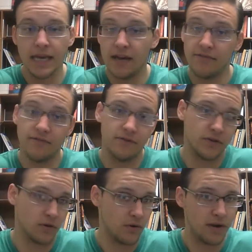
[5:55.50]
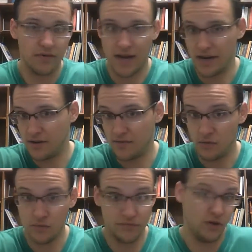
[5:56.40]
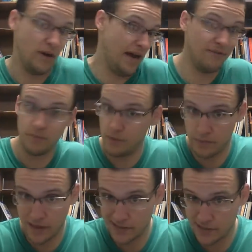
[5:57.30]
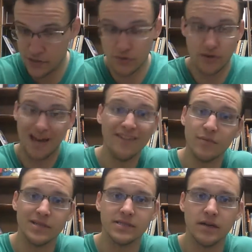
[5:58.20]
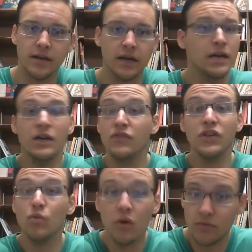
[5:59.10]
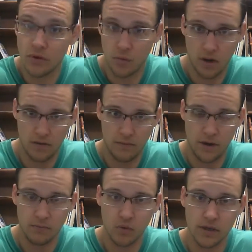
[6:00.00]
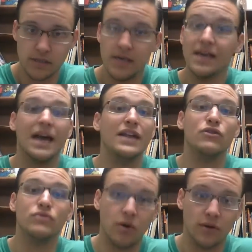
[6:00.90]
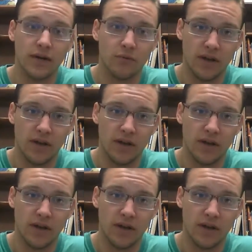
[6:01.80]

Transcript: If during that interval you haven't been paying attention or you haven't been studying, then you won't do well on the pop quiz and you don't get